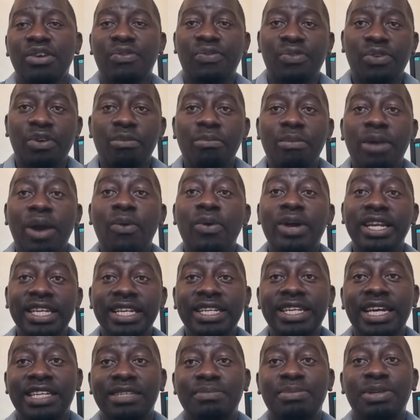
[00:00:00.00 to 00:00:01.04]
from our
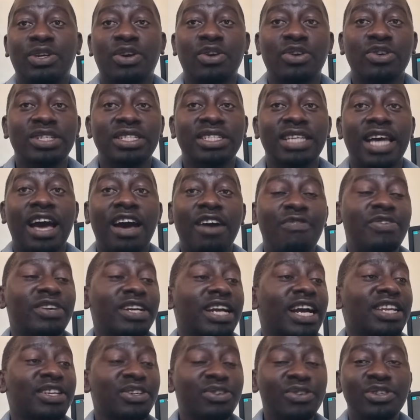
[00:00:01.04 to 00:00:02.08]
leaders, because
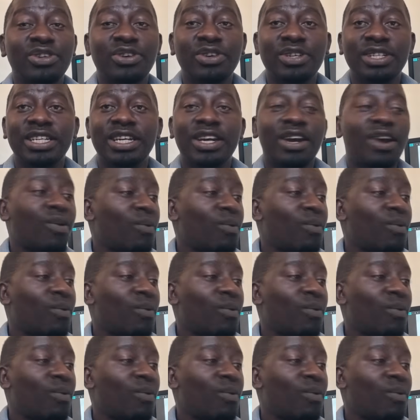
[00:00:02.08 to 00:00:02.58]
African Union